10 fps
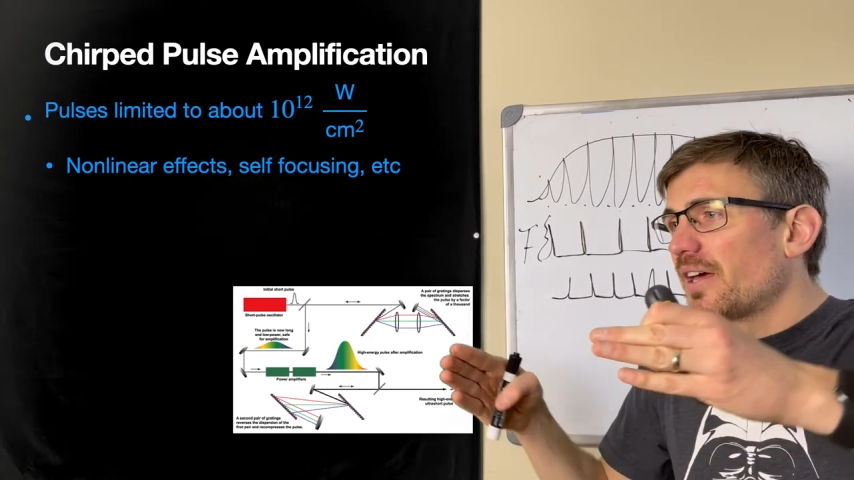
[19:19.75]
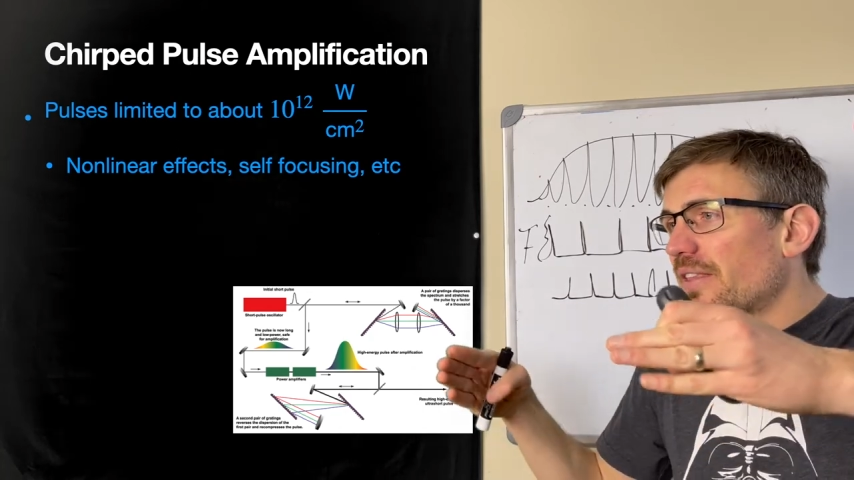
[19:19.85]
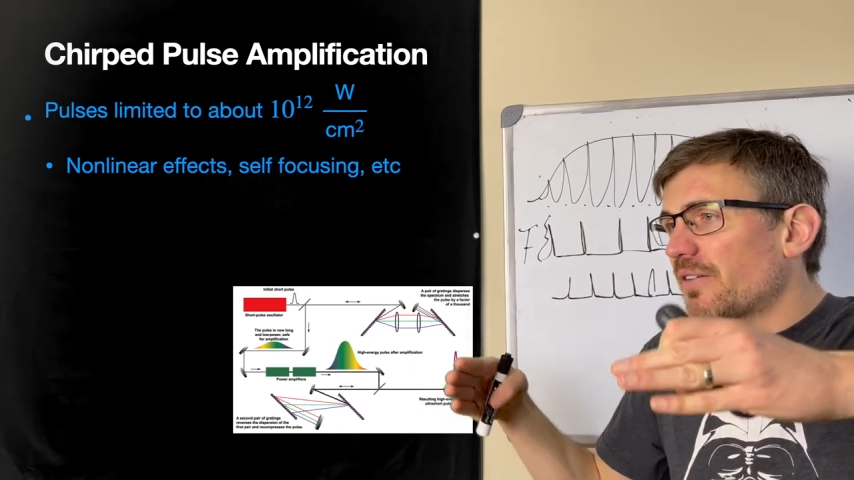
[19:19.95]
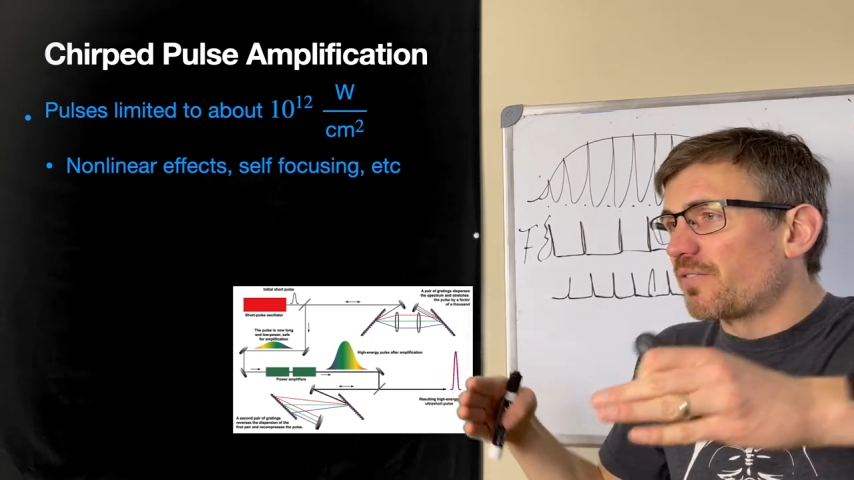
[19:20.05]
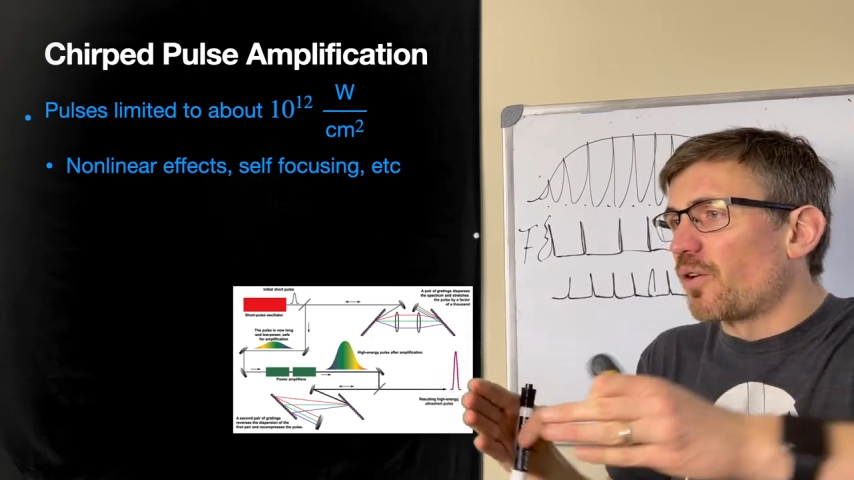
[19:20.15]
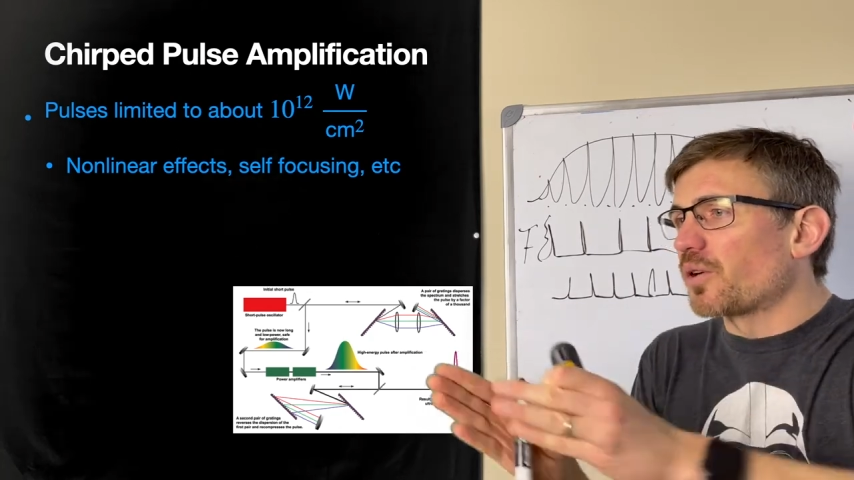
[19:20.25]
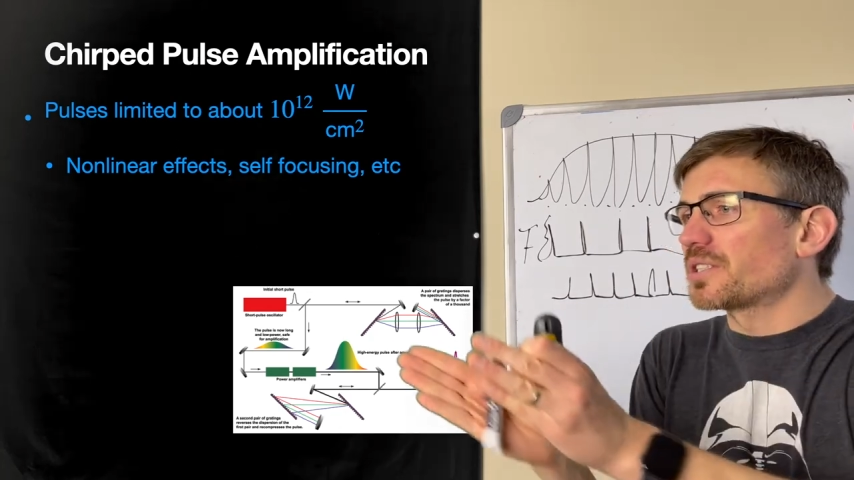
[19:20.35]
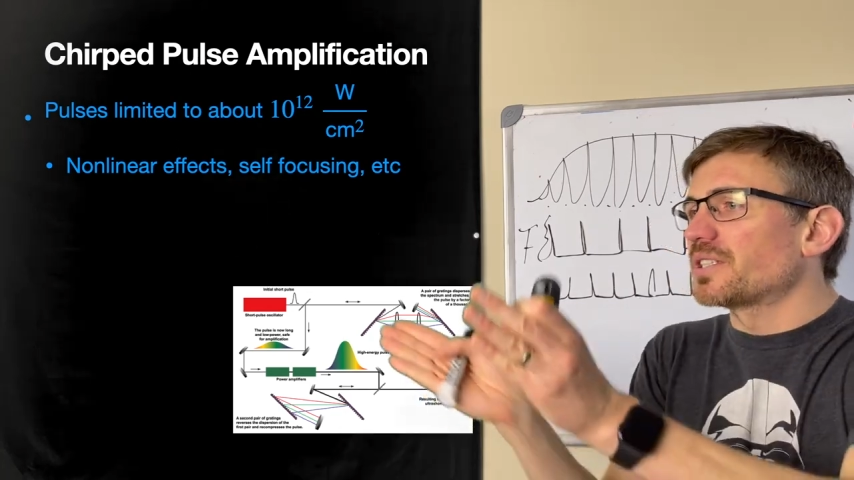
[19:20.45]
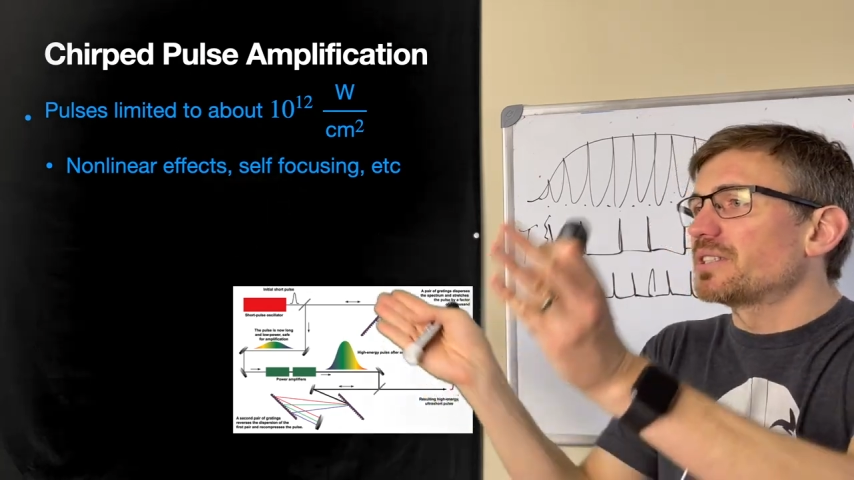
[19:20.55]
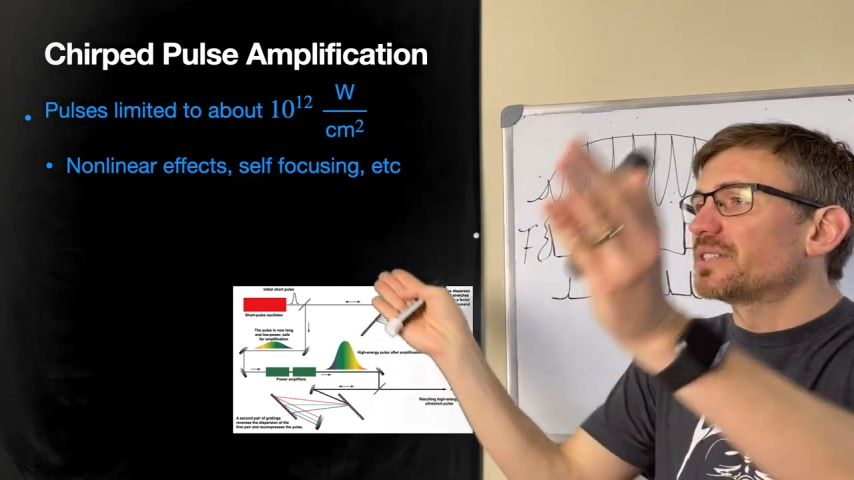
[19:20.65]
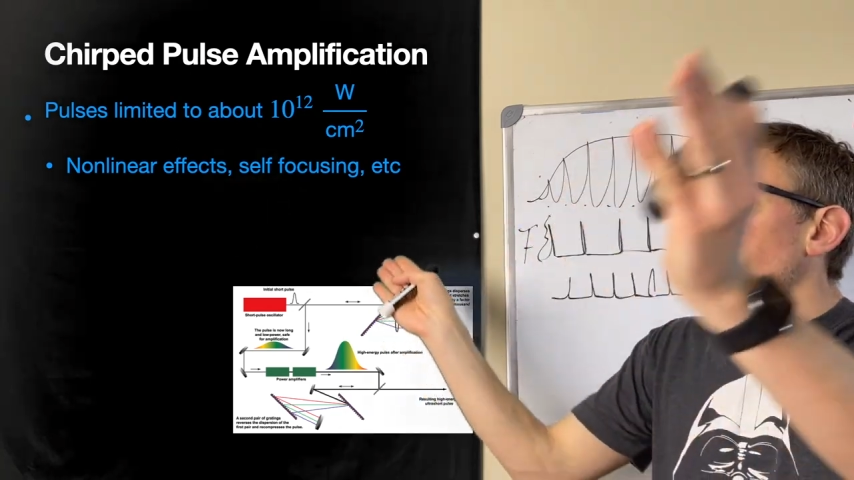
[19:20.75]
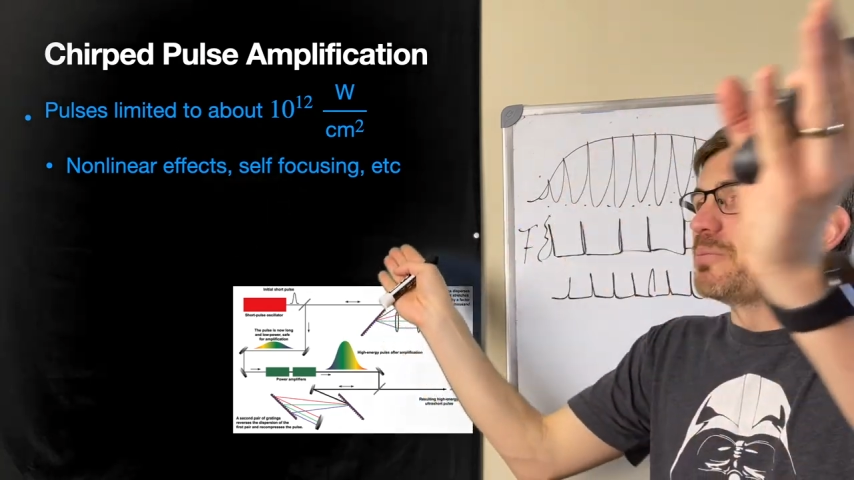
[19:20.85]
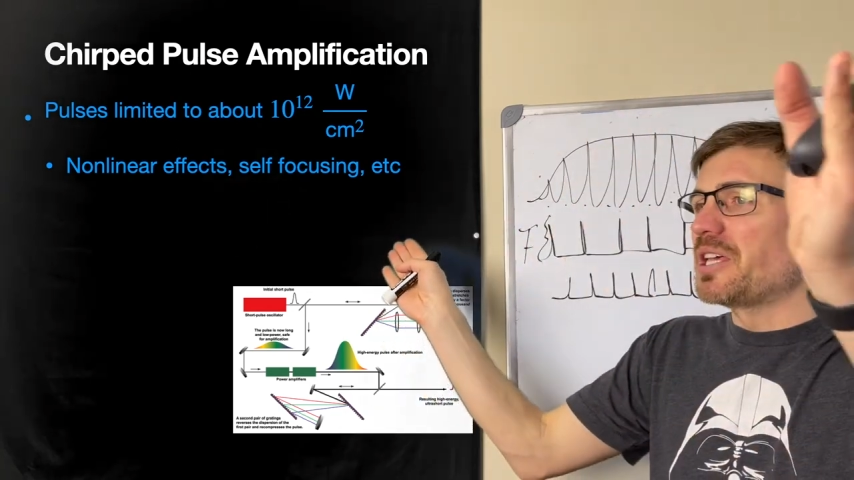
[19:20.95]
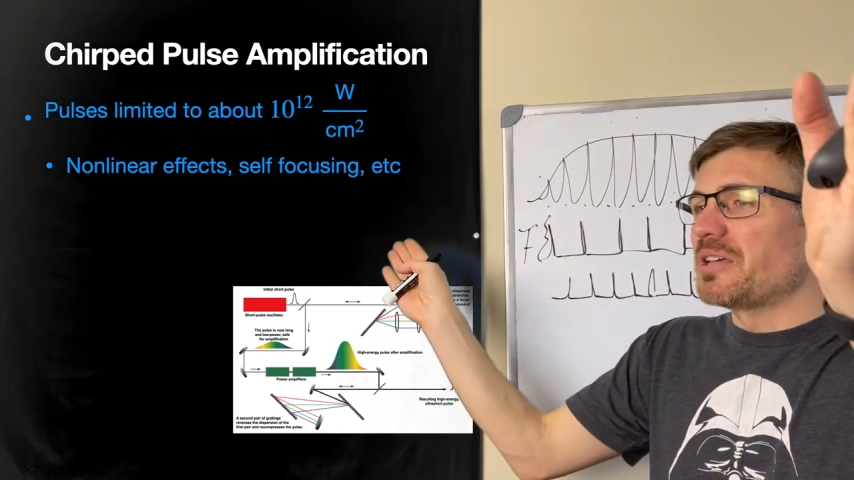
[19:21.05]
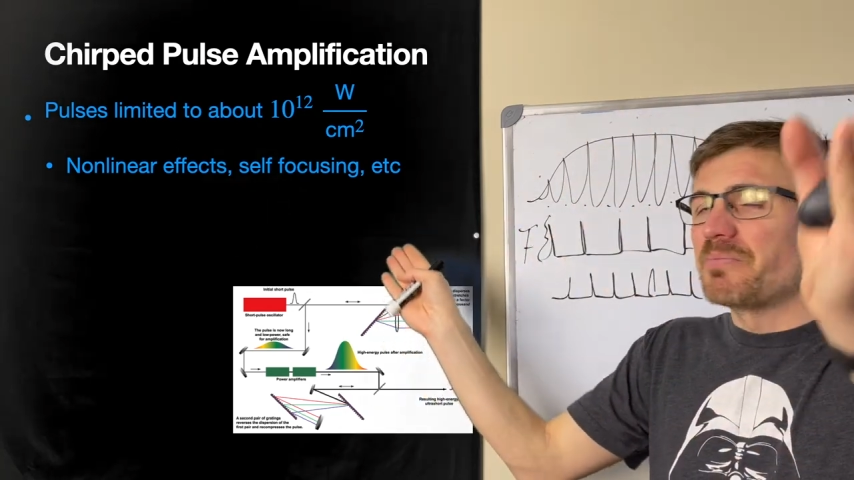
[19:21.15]
that focuses the
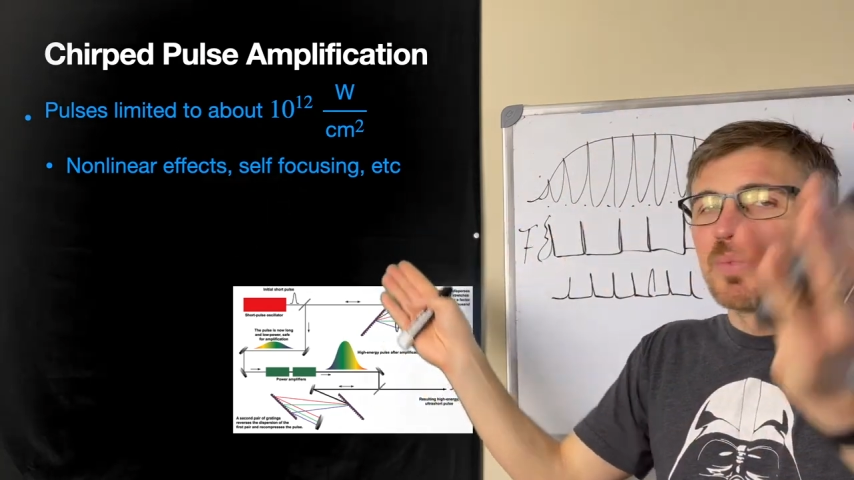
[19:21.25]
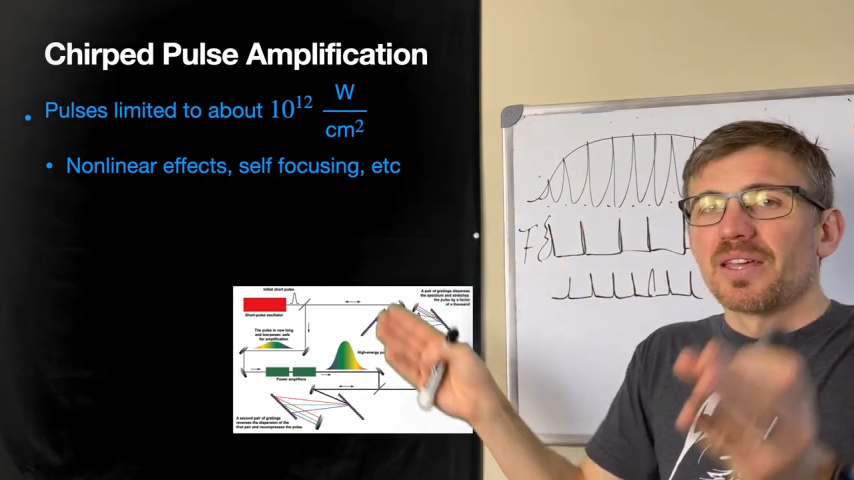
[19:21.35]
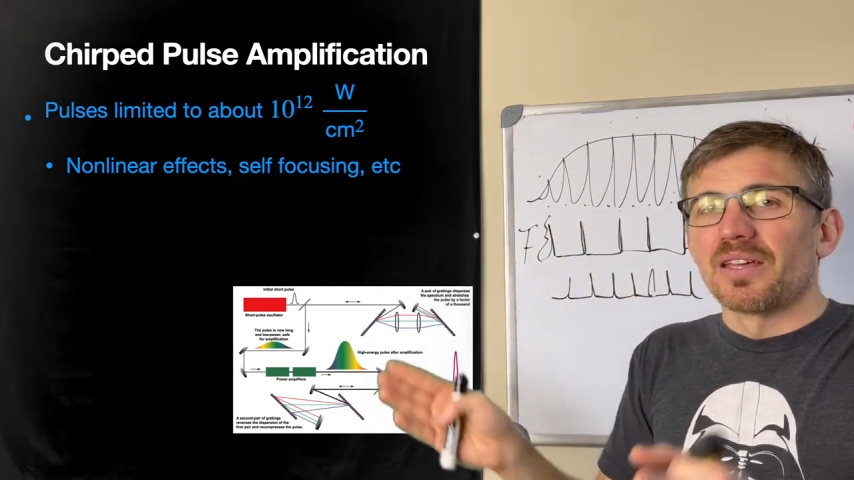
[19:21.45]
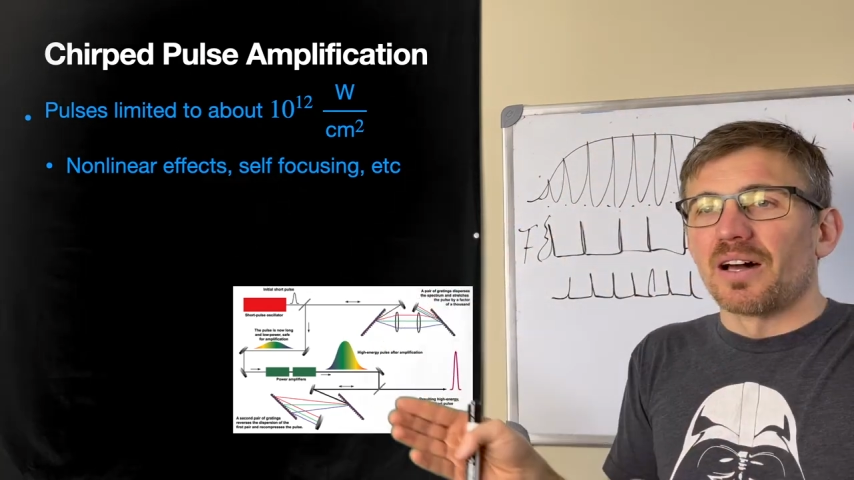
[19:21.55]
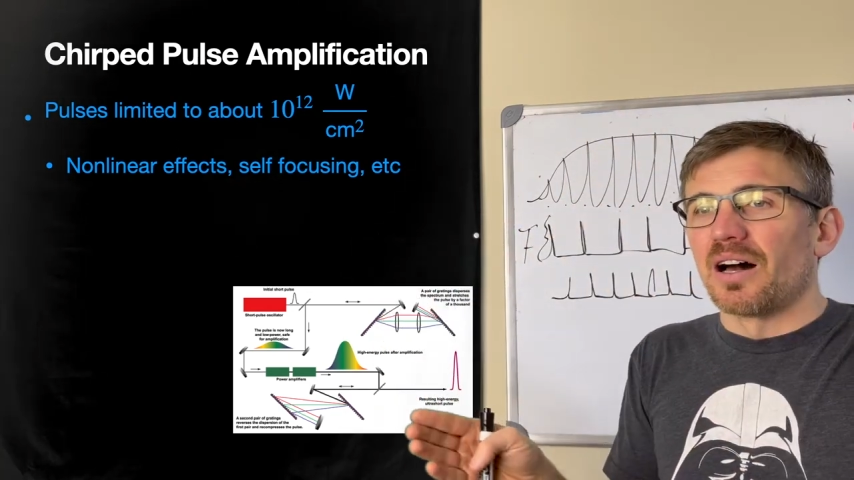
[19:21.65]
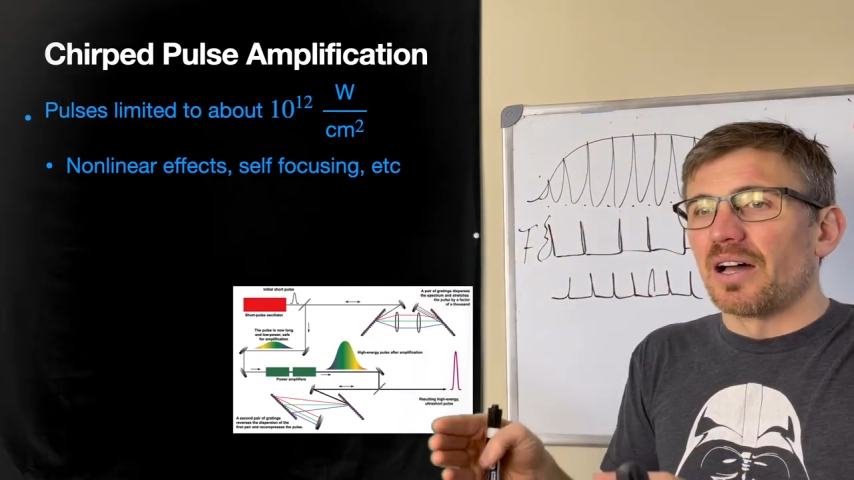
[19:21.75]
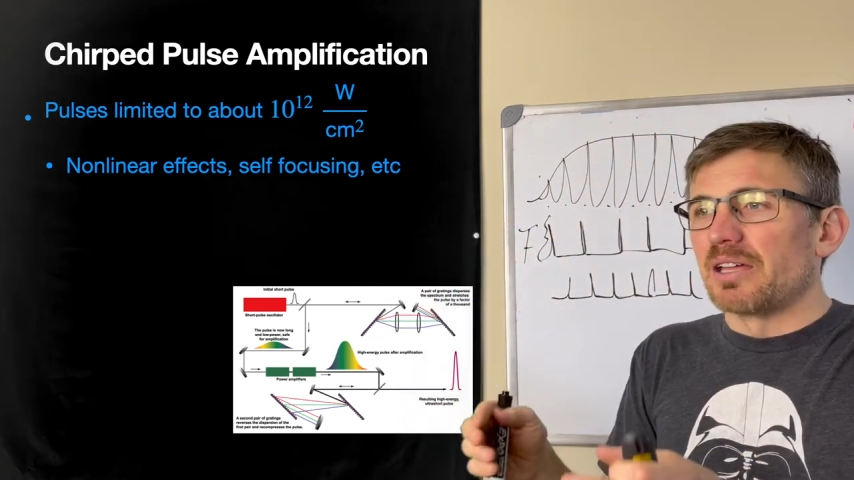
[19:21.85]
beam uh,